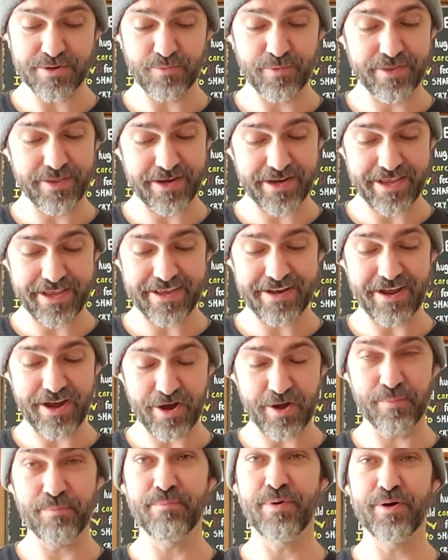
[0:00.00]
it with an
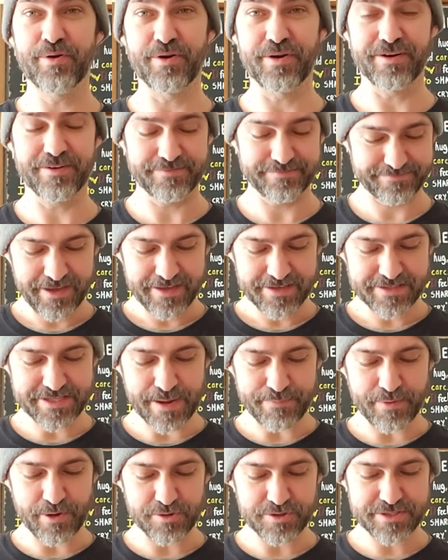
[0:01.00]
in-hub motor.
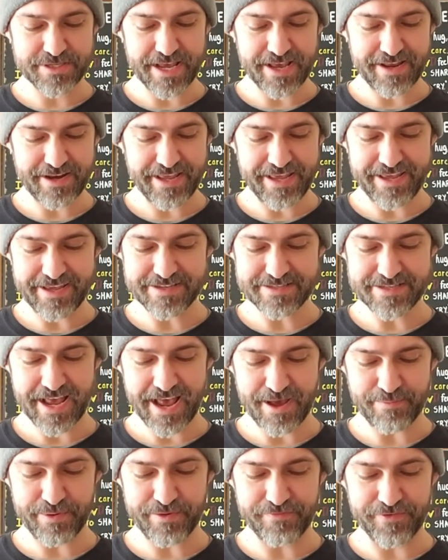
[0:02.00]
Seppo said he is
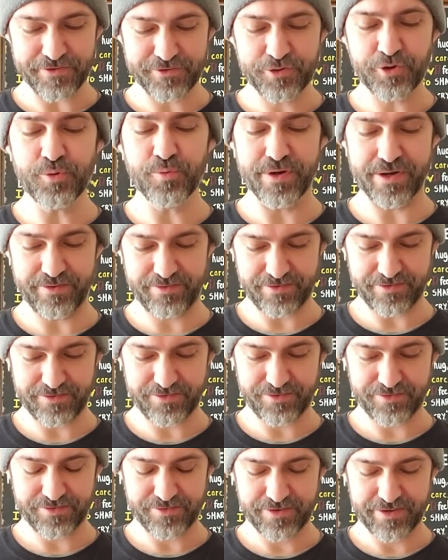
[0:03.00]
happy for two
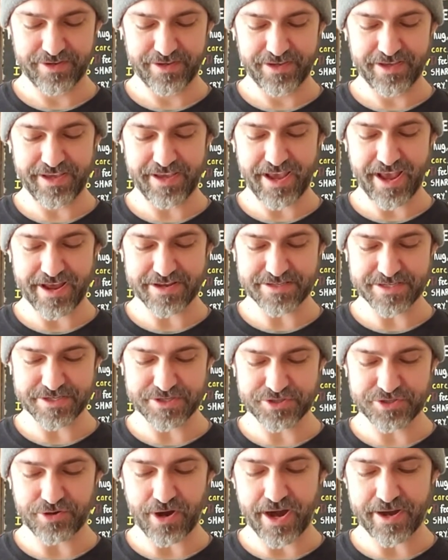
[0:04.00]
reasons. He has
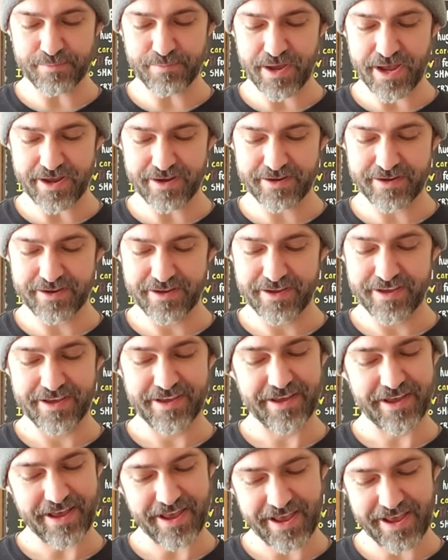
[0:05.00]
his trike back,
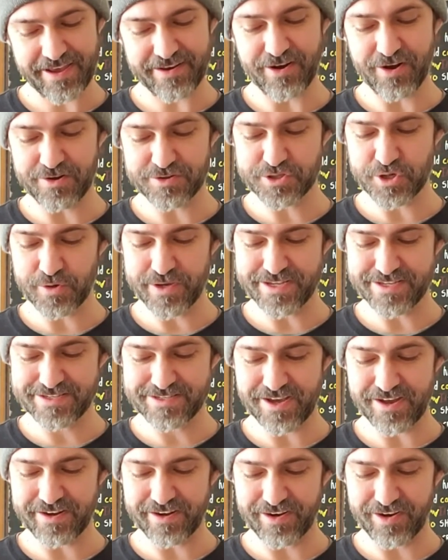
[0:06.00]
and also his
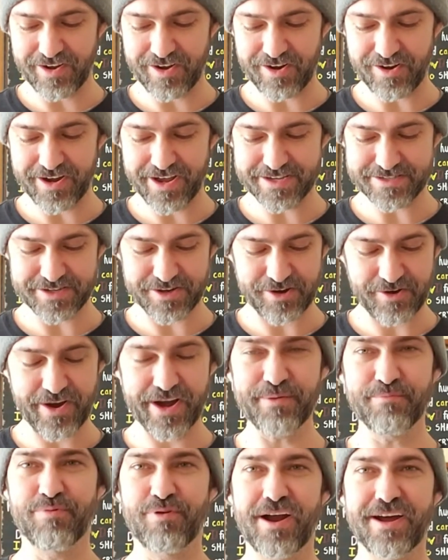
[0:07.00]
son-in-law has a
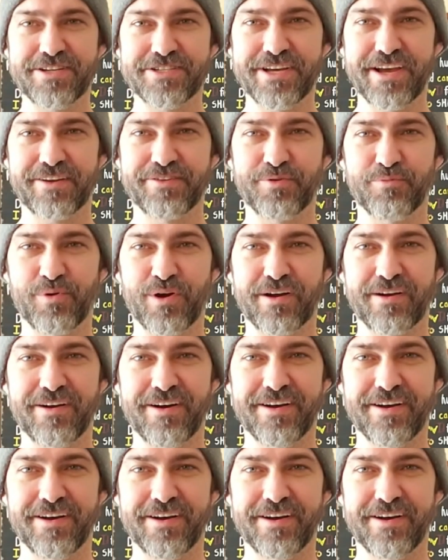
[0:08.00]
great project to work